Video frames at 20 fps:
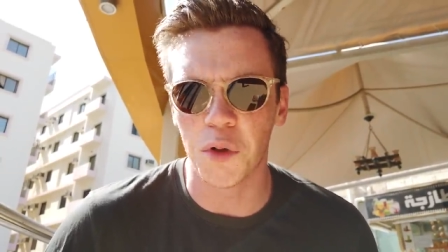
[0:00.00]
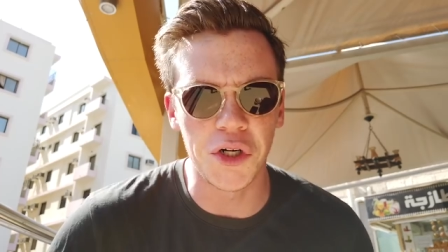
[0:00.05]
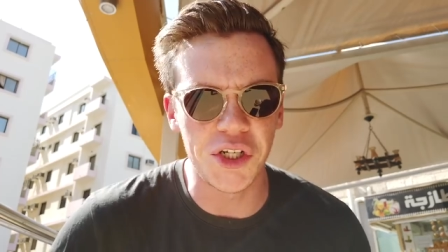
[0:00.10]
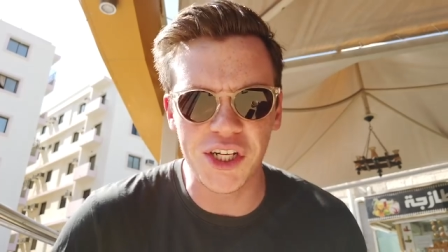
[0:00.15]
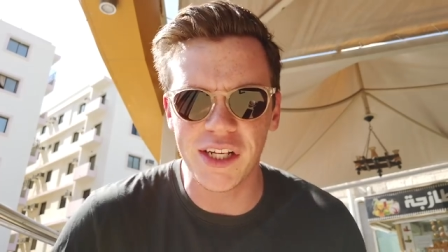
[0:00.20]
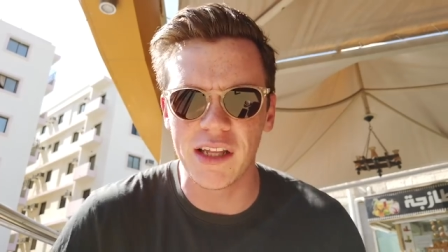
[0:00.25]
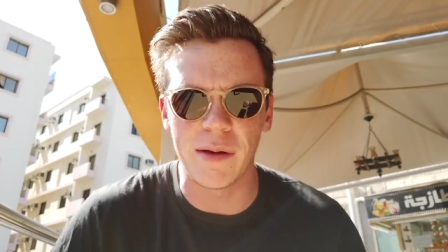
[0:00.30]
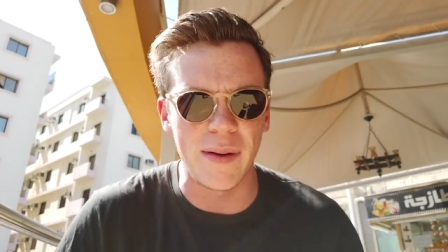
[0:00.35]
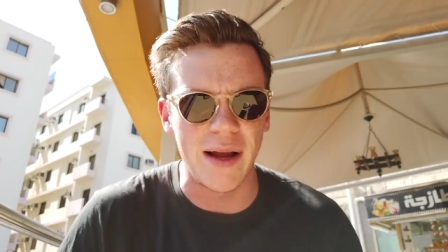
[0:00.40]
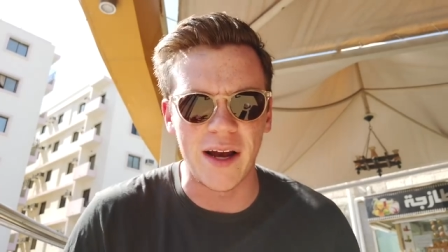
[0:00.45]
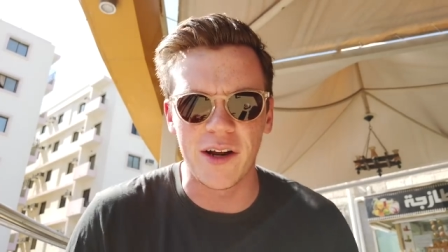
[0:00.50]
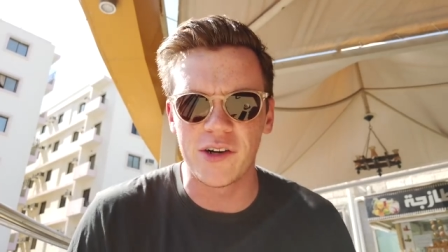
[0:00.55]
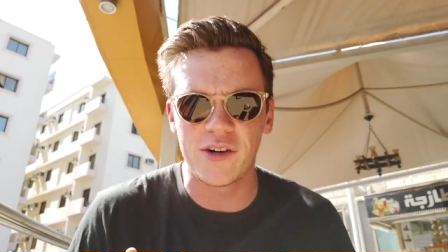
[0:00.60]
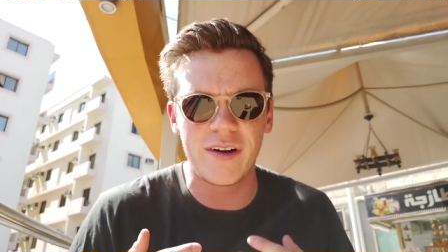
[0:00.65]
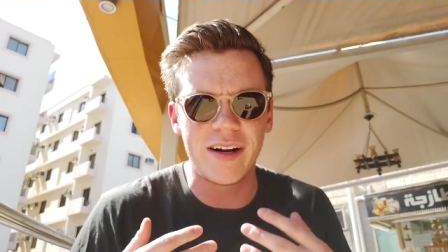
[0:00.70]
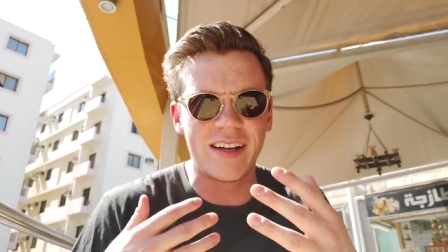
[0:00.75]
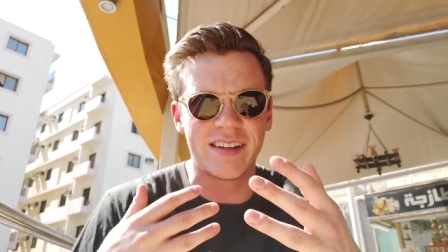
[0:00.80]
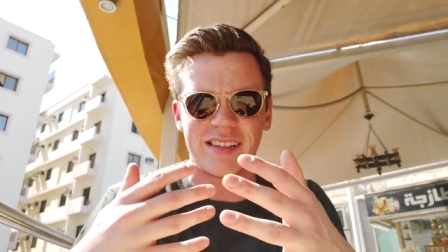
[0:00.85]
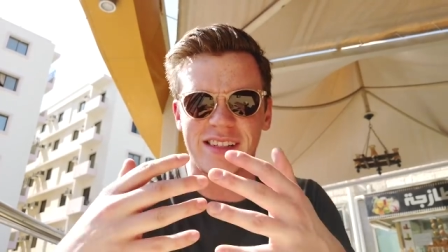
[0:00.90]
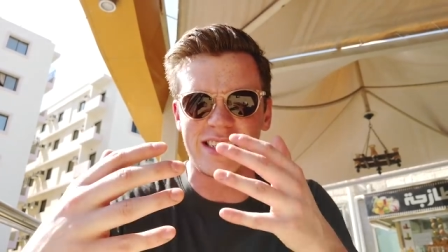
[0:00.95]
pushing the
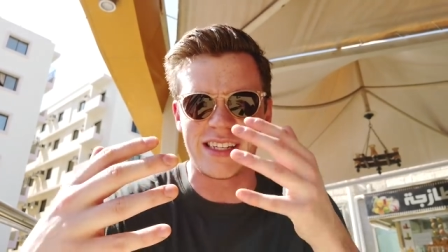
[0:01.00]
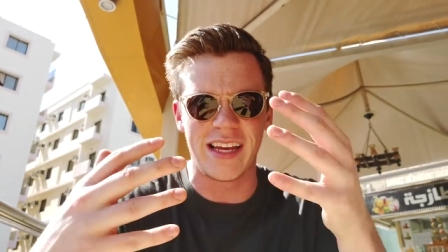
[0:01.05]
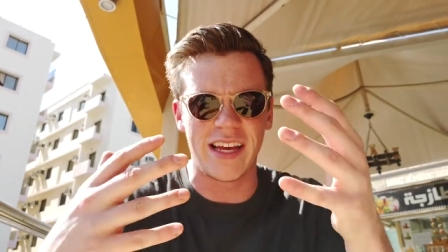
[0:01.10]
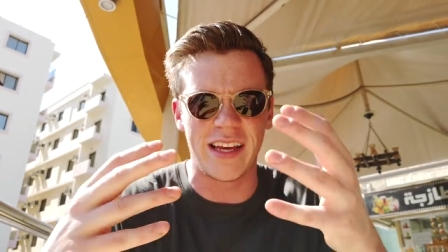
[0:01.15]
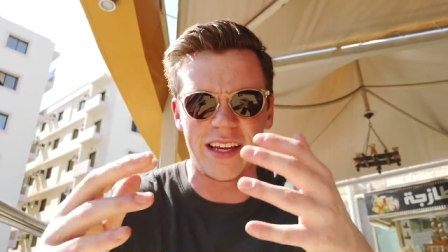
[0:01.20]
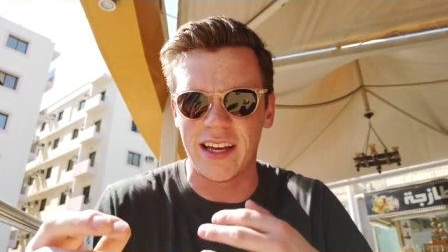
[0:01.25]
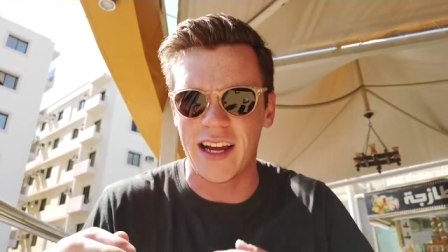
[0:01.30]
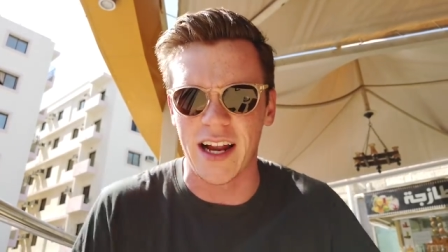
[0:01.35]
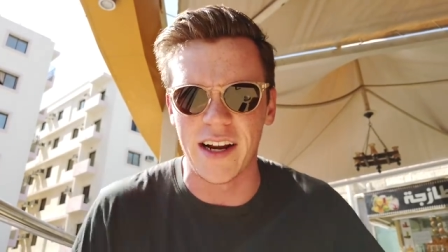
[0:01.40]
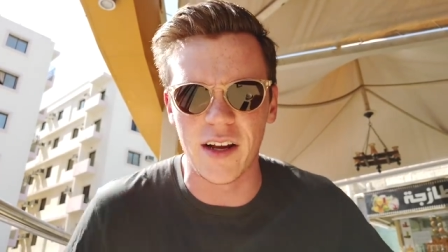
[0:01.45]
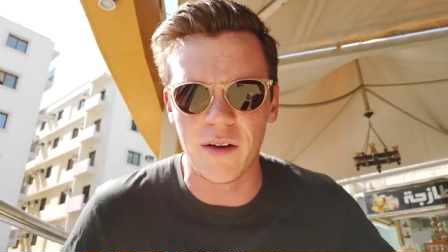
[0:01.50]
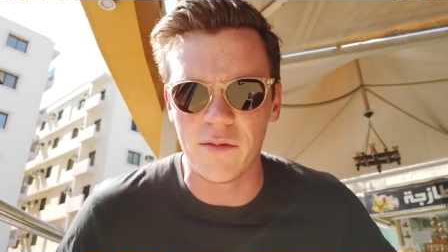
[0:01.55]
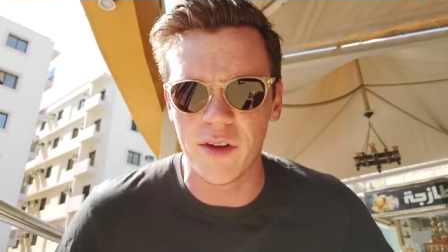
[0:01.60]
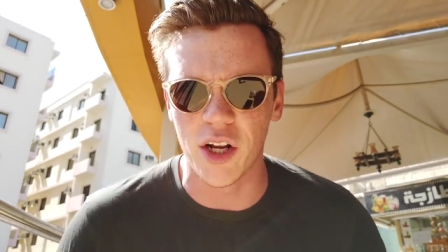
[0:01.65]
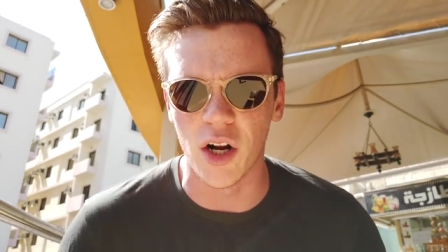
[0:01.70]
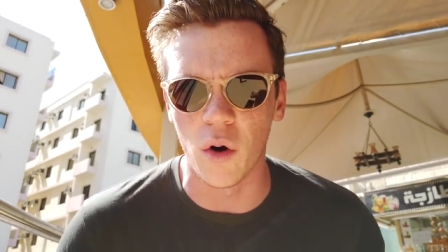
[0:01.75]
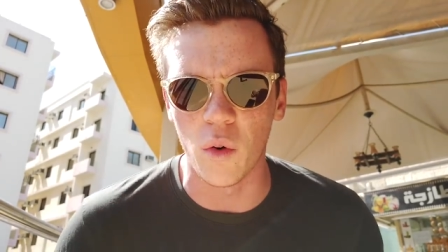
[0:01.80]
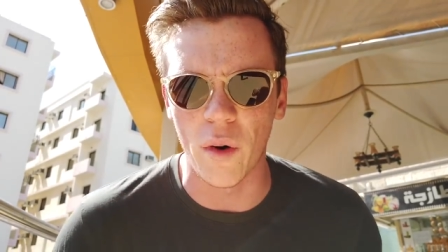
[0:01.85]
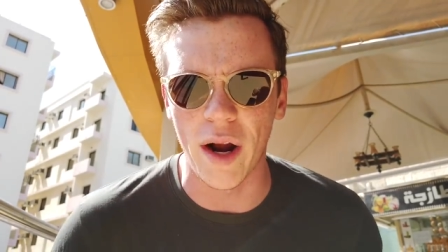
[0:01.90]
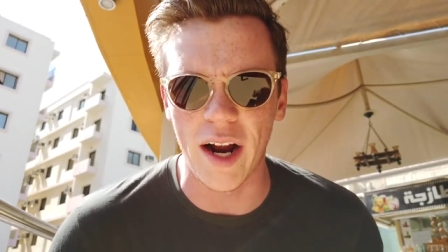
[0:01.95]
boundary and seeing kind of
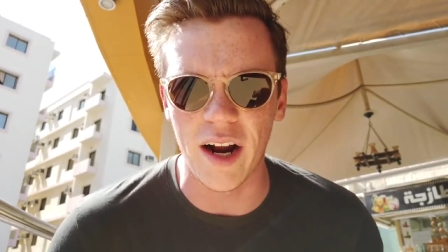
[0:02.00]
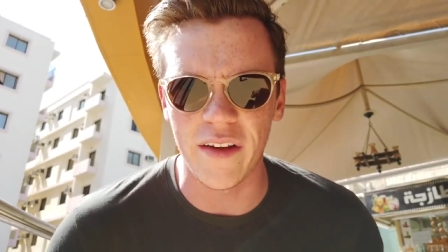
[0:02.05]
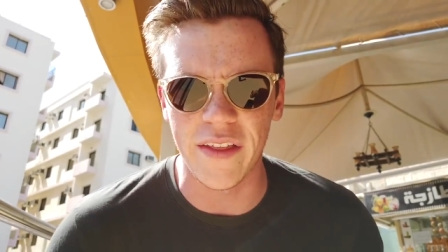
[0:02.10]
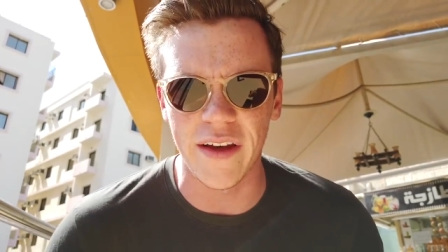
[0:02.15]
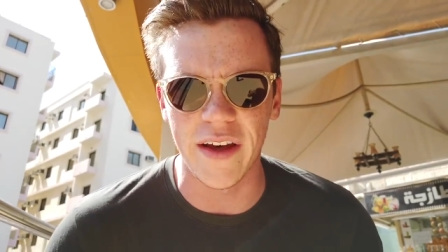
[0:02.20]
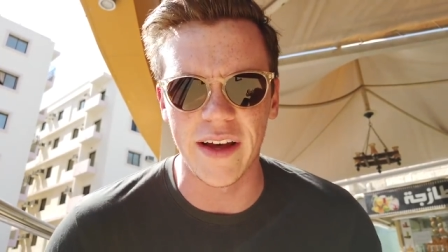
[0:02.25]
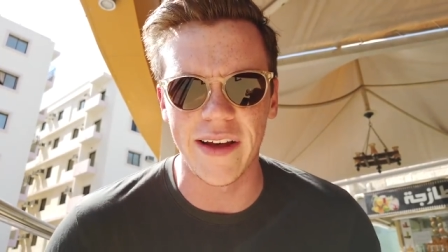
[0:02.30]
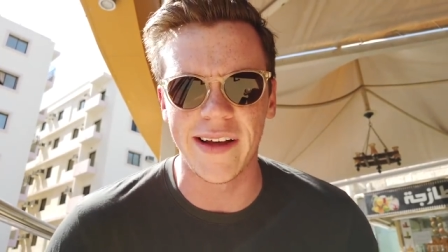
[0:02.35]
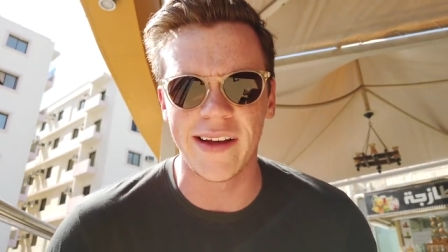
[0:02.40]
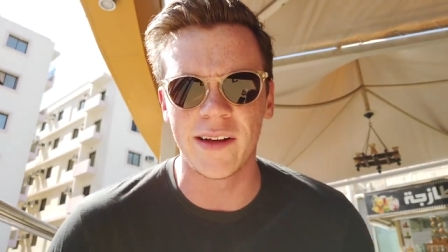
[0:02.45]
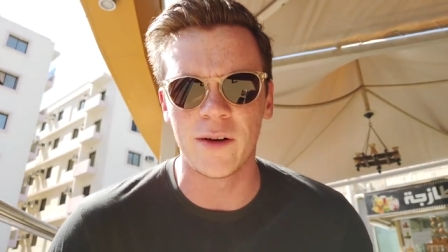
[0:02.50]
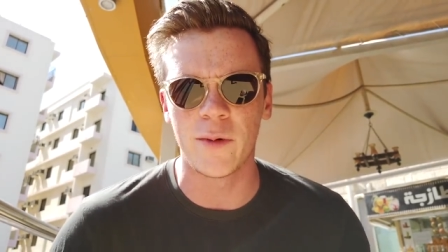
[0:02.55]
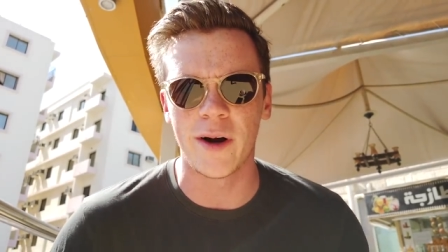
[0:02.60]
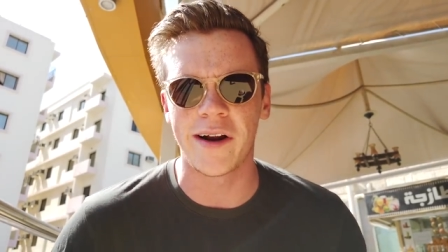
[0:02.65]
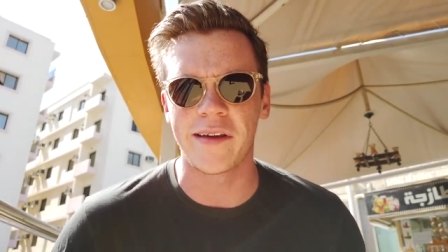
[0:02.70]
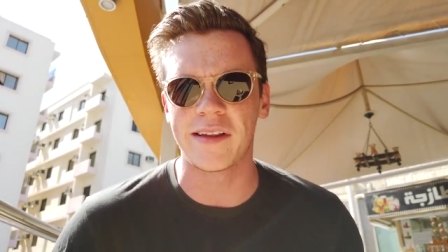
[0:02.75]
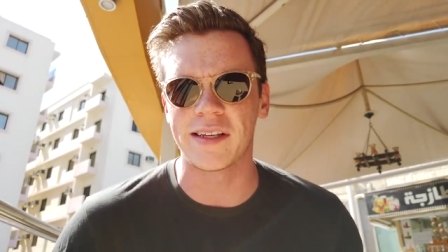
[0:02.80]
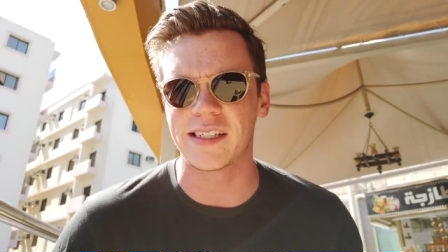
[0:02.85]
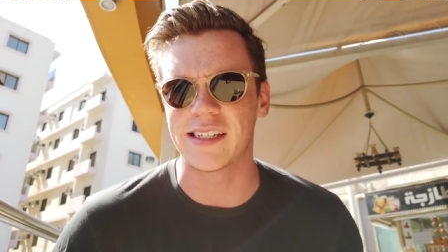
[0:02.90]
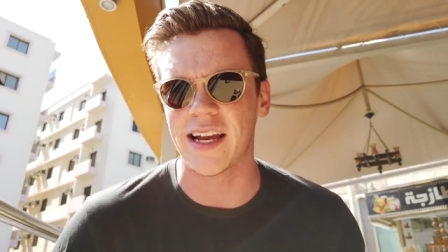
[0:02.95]
you know where the
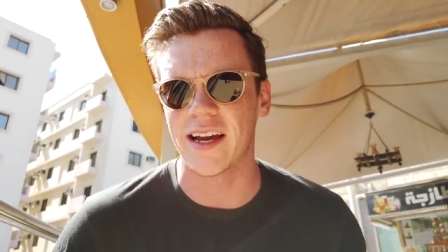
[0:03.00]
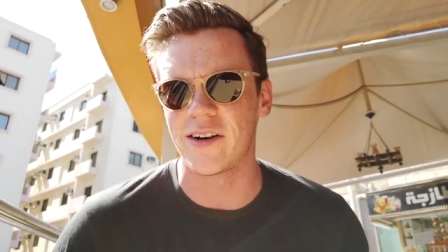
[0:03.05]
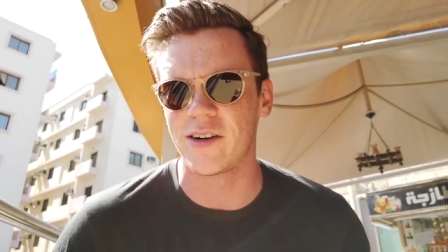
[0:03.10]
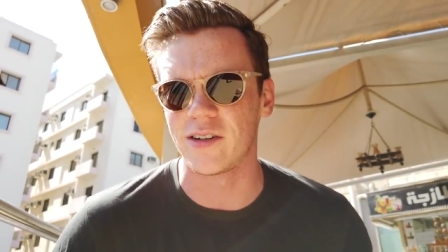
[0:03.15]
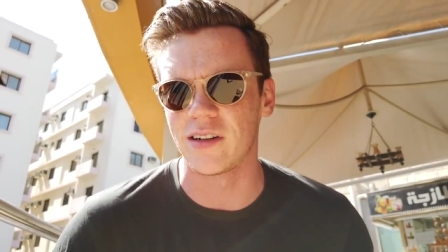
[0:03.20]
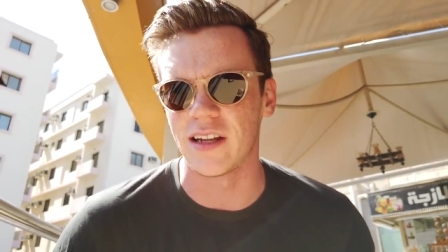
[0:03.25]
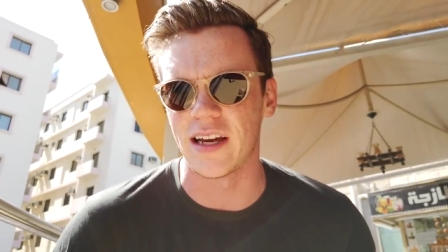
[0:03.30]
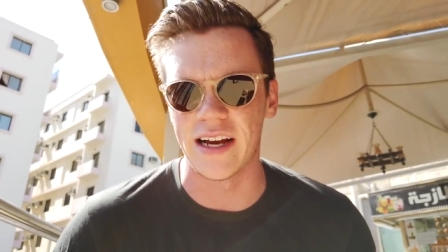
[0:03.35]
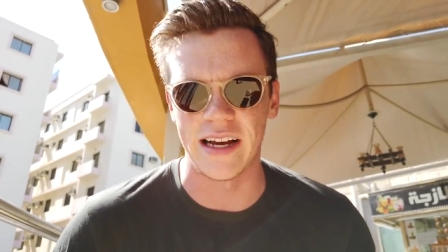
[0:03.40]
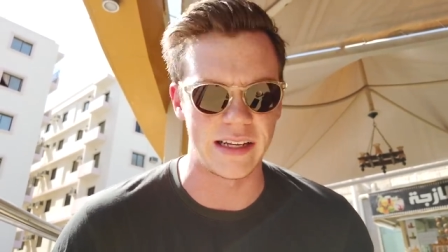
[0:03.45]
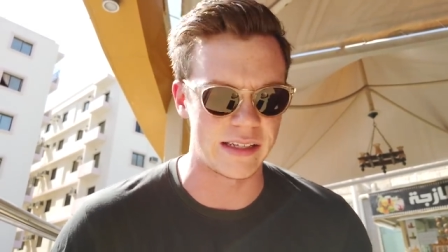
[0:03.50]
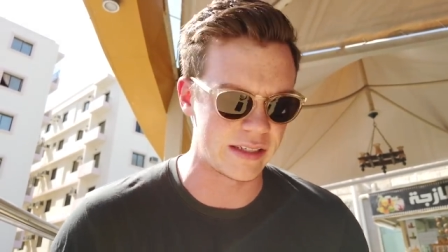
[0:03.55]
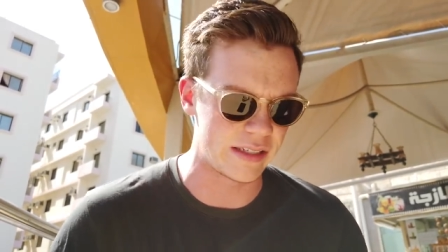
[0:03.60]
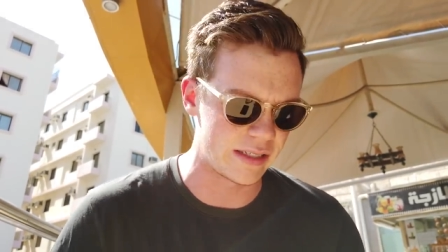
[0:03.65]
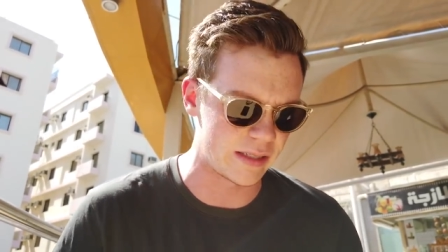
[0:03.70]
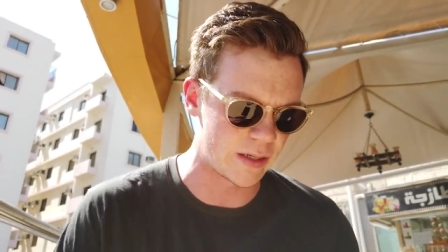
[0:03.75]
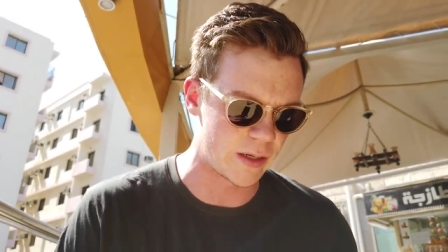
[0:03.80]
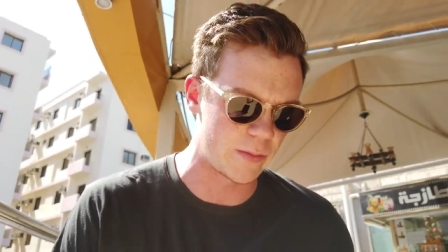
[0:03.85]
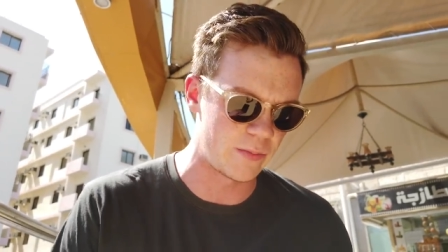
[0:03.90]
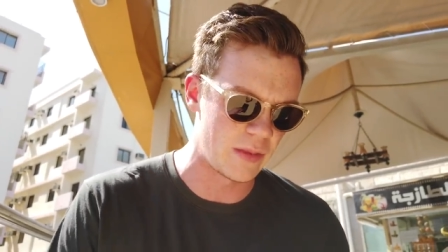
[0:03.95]
where the standard lies.
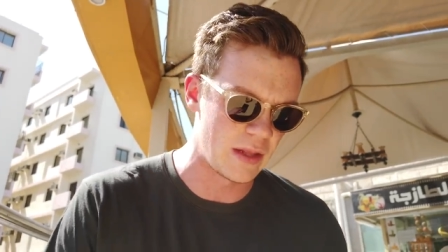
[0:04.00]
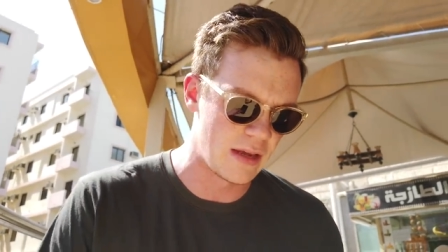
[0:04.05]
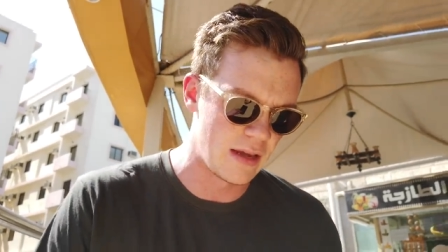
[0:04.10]
So